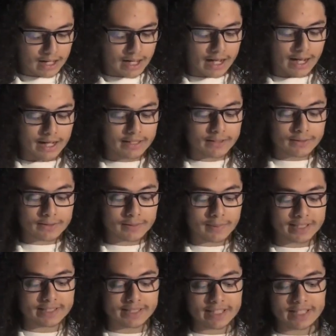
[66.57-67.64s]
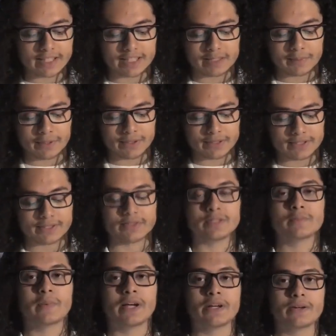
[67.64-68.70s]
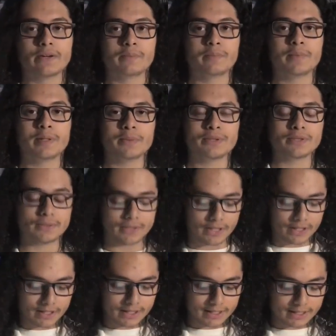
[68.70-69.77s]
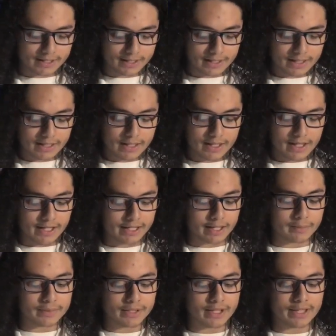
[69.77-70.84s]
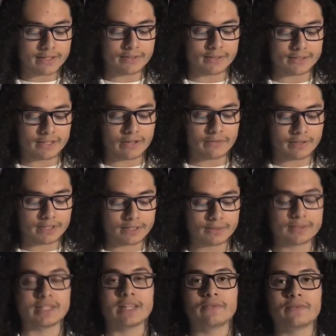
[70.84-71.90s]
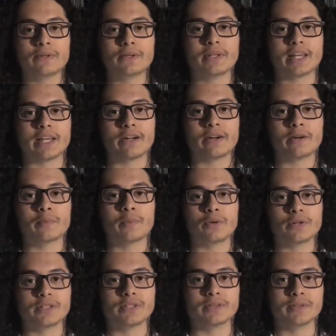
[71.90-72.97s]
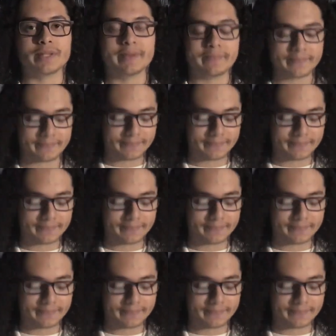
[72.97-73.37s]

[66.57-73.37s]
I used my singing experience to inspire people to talk and come together to solve issues they feel that are important to them.